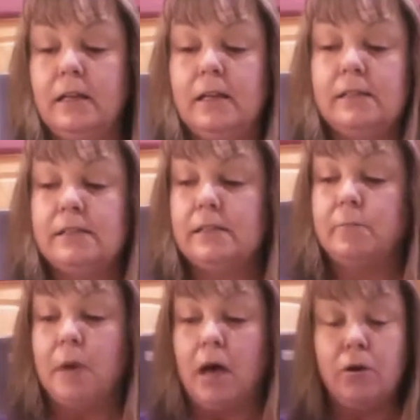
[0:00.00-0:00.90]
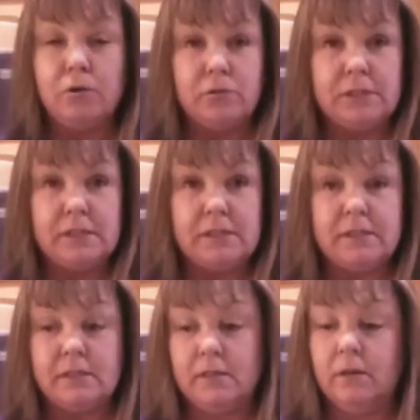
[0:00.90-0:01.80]
some oats,
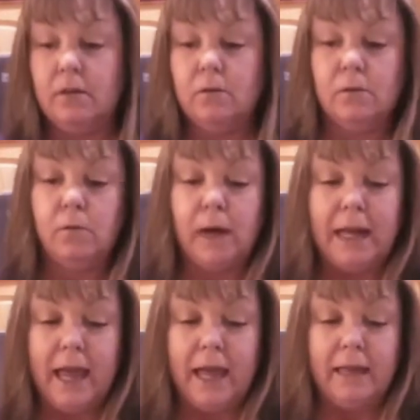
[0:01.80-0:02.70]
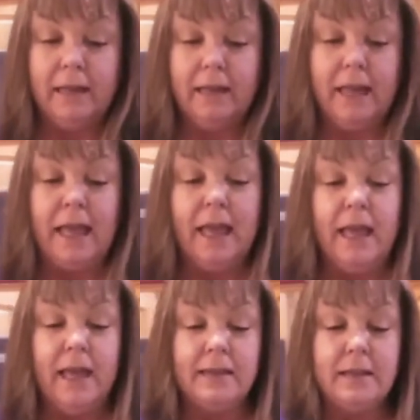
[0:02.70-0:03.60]
1 egg,
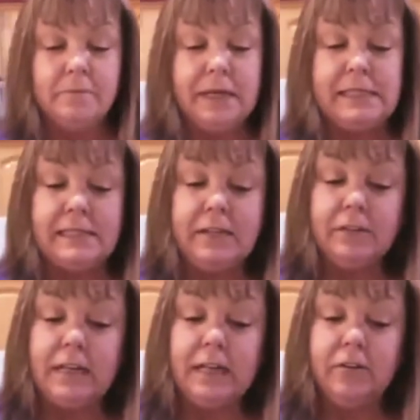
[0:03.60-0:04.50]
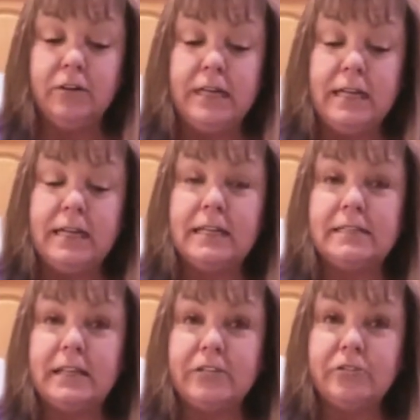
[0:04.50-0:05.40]
and then my secret ingredient
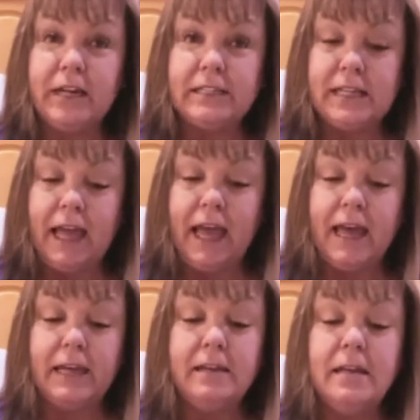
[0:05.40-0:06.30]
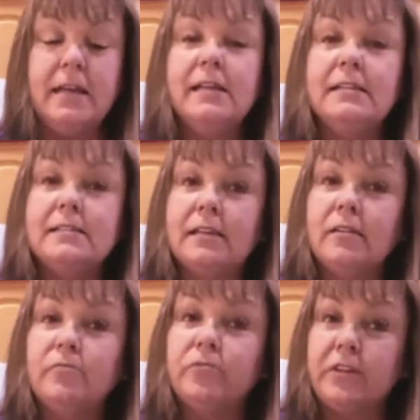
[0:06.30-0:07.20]
is I try to add
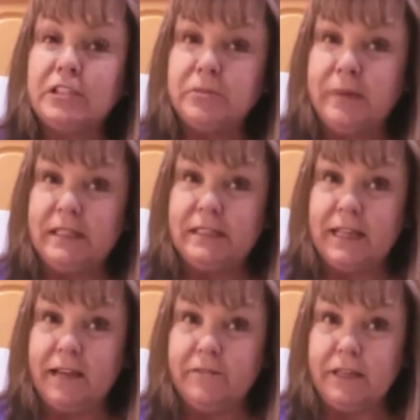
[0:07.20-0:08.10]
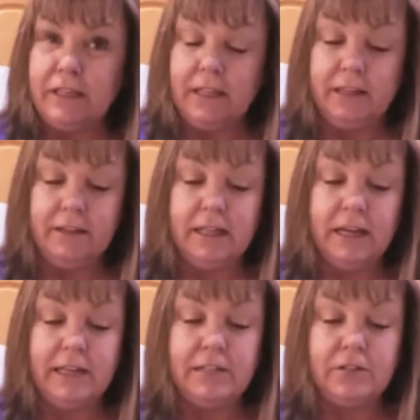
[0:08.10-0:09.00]
some fresh mint to everything that
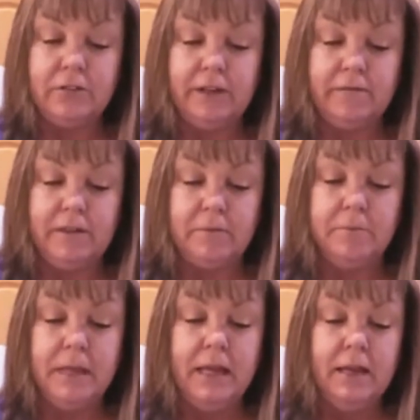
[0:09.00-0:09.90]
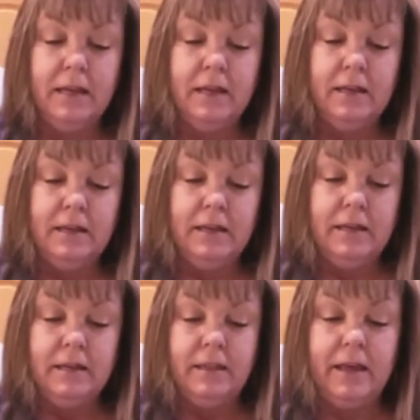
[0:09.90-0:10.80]
I do give them.
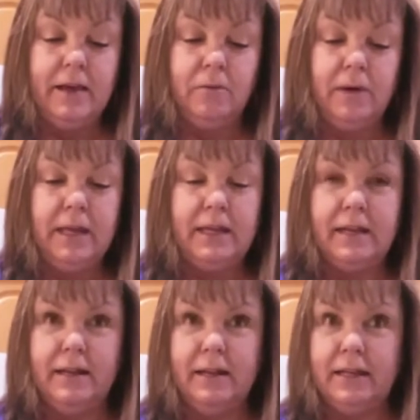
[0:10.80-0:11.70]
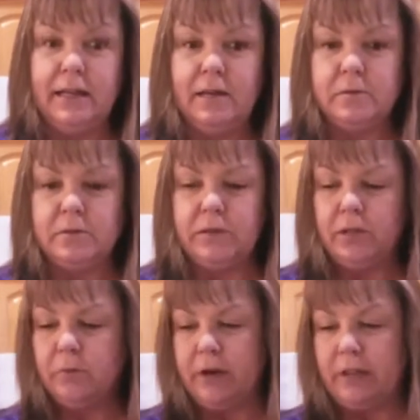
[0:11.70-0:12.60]
That way it kind of helps with
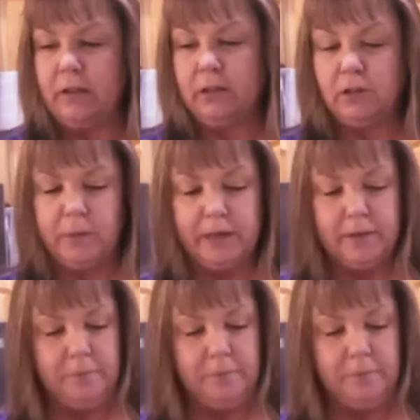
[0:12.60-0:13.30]
their breath a little bit.